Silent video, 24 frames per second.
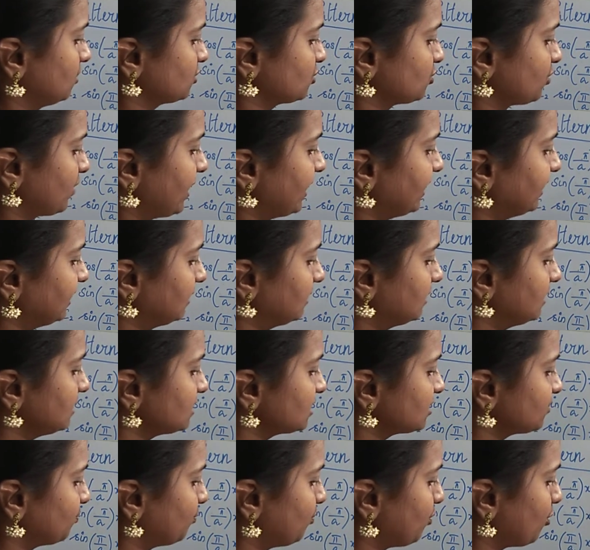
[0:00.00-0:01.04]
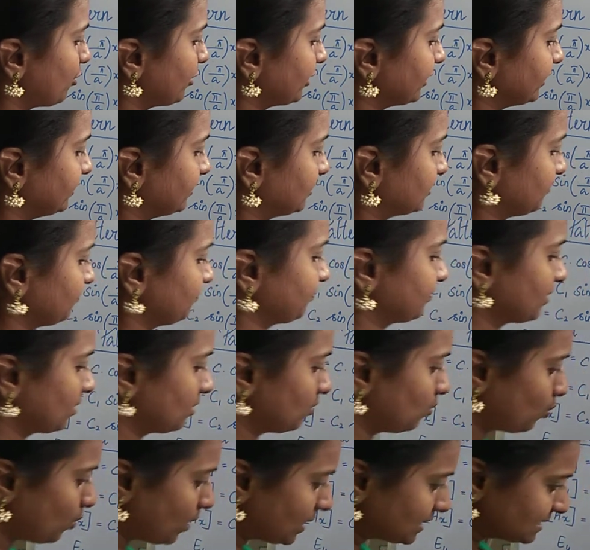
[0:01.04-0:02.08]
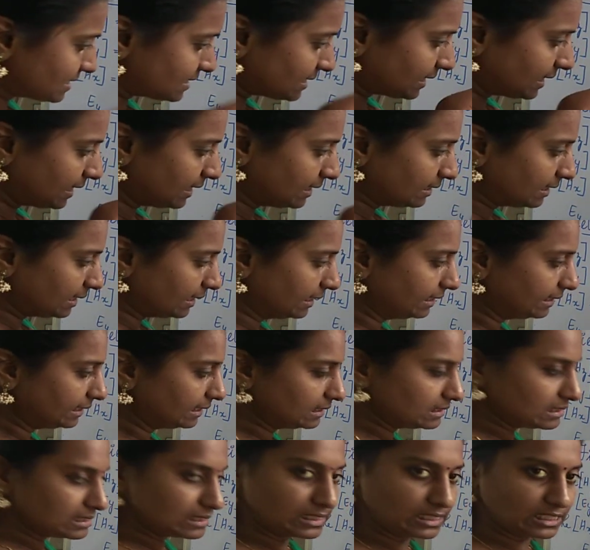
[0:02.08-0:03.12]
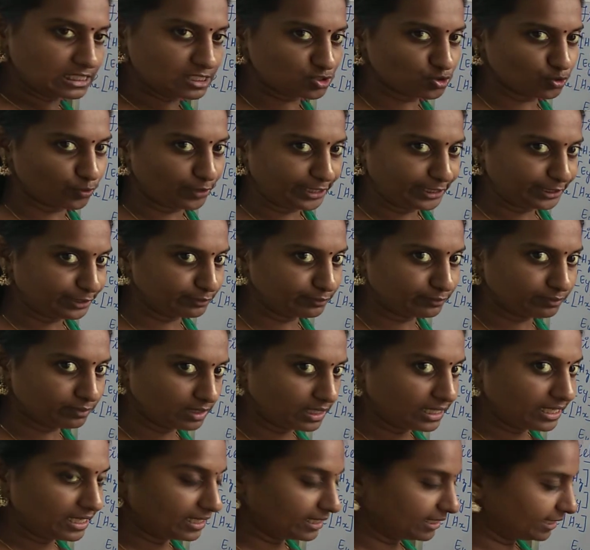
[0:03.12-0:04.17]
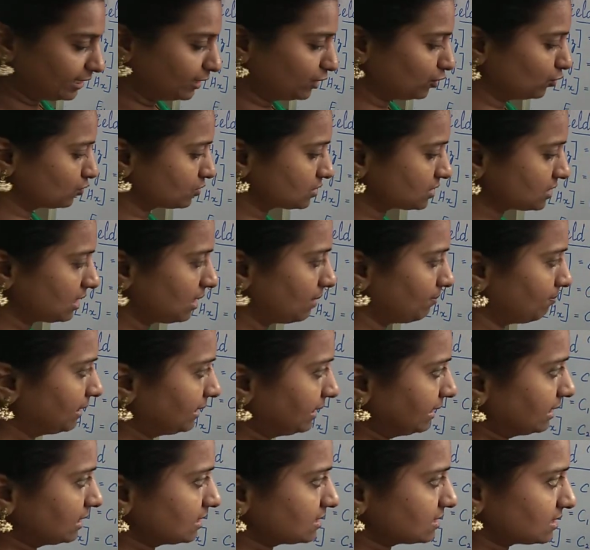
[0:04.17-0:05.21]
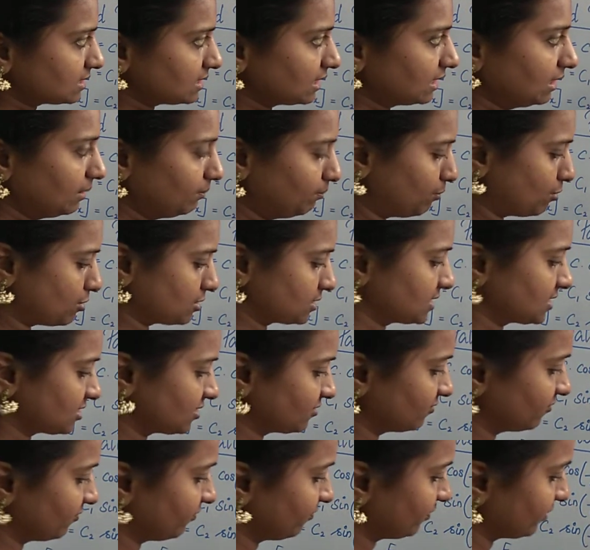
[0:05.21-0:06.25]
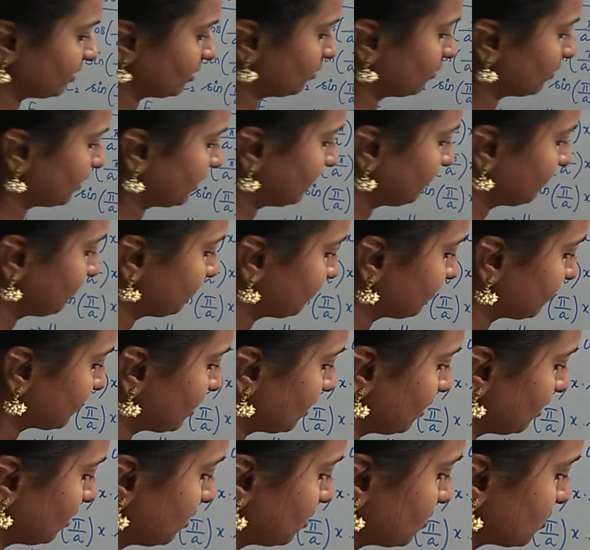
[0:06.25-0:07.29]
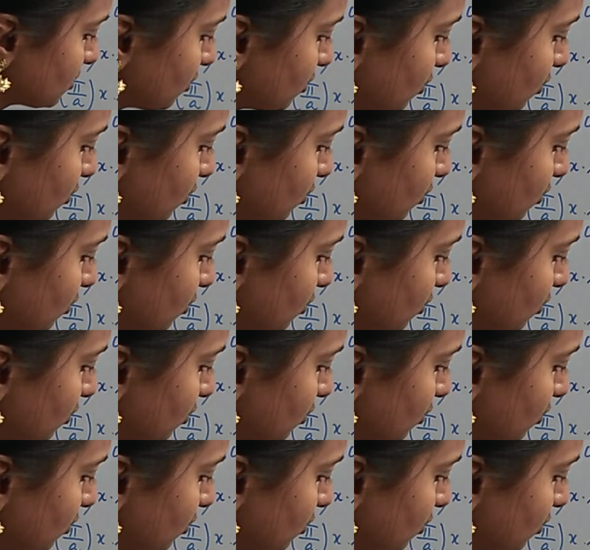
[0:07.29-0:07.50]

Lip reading: So at this point, once again the intensity is going to reduce, but it is still positive. Okay. So